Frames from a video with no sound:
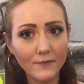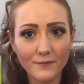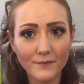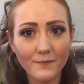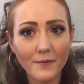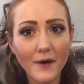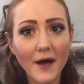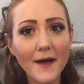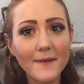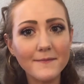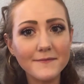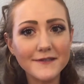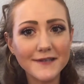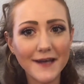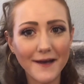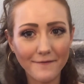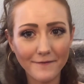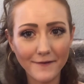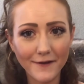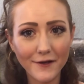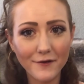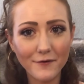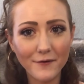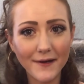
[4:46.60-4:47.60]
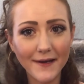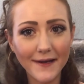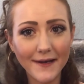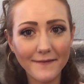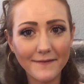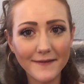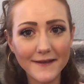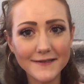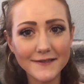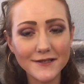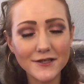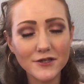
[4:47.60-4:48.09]
but I'm definitely going to give
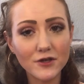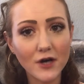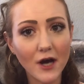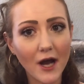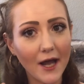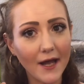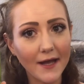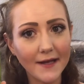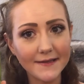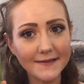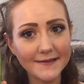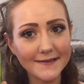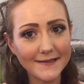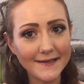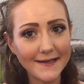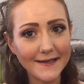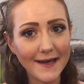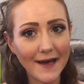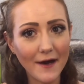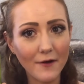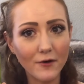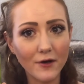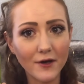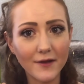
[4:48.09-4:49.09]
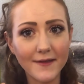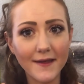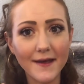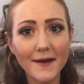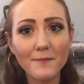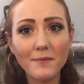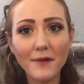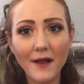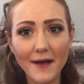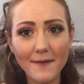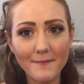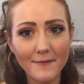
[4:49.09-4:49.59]
these a try and see how good they
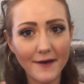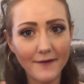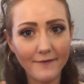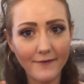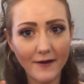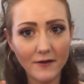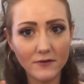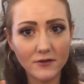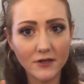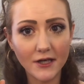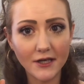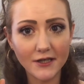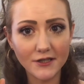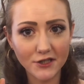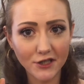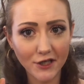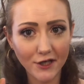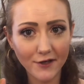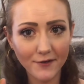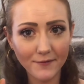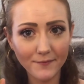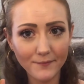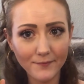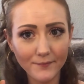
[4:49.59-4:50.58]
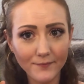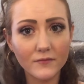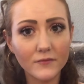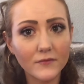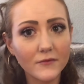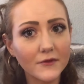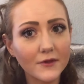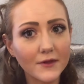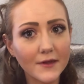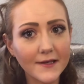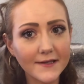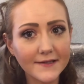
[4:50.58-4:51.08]
apply my foundation.
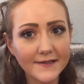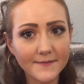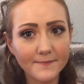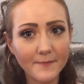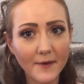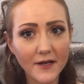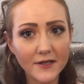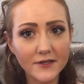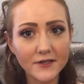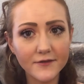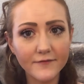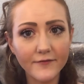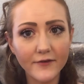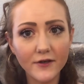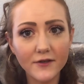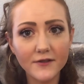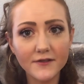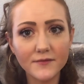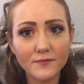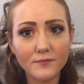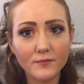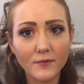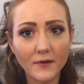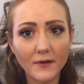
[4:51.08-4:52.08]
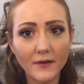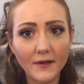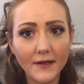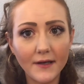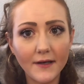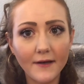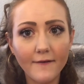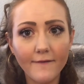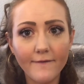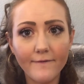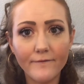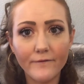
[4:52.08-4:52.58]
The sponge feels
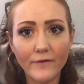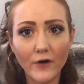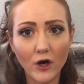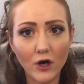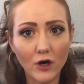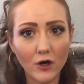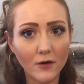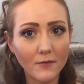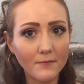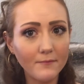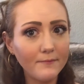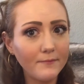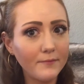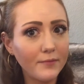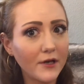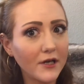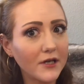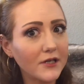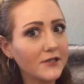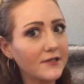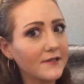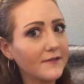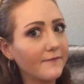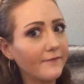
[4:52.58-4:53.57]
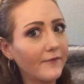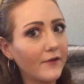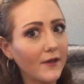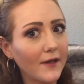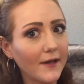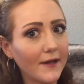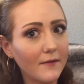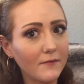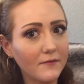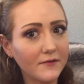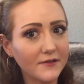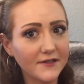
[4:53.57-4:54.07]
really firm, but it doesn't feel
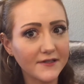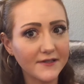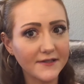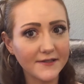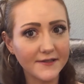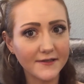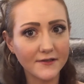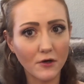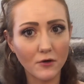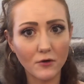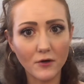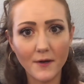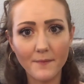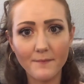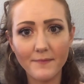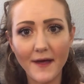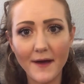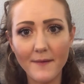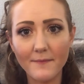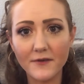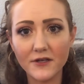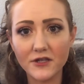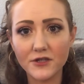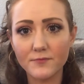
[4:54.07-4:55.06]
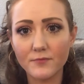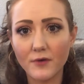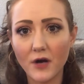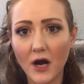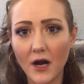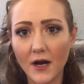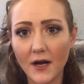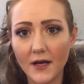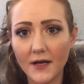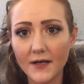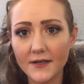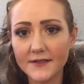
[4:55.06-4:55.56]
like it will soak up that much
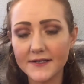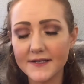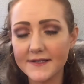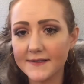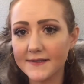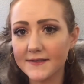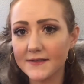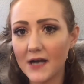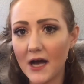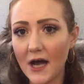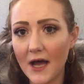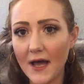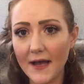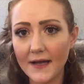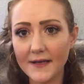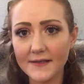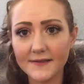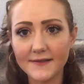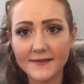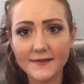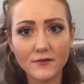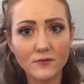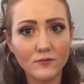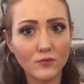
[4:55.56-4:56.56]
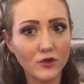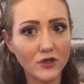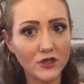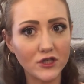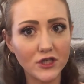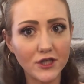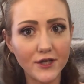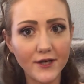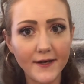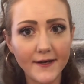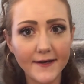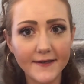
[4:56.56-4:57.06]
product. It's not as
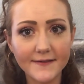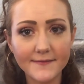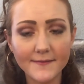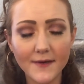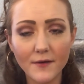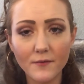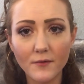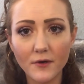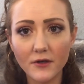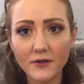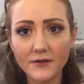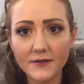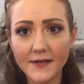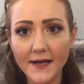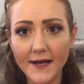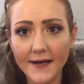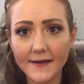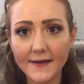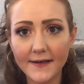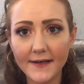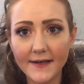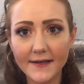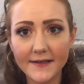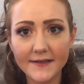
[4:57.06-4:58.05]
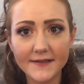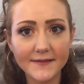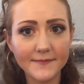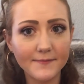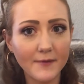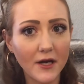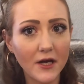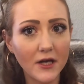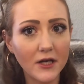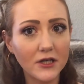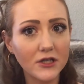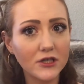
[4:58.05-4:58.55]
squishy as my Real Techniques
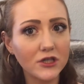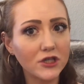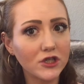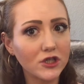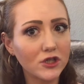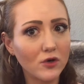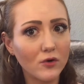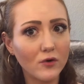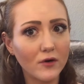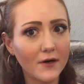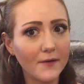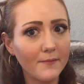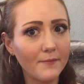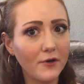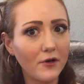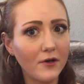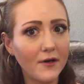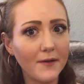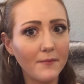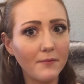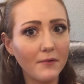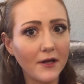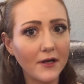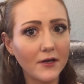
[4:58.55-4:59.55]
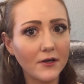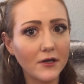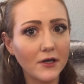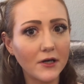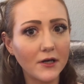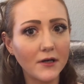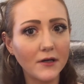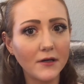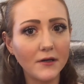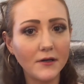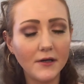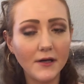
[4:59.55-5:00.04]
sponge or a Beauty
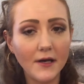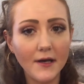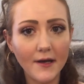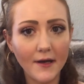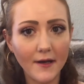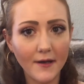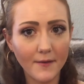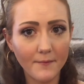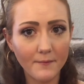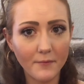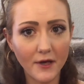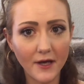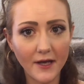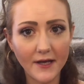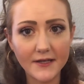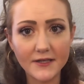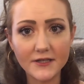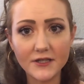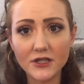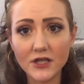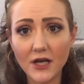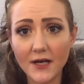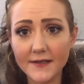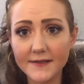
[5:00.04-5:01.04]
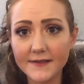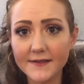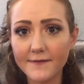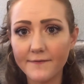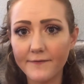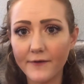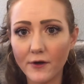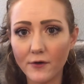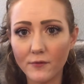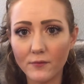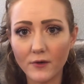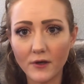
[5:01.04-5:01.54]
Blender. but it does
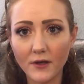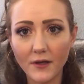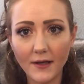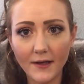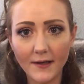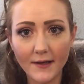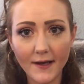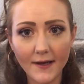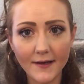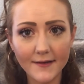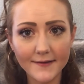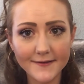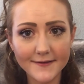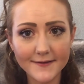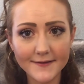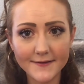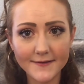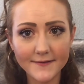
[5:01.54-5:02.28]
feel really nice.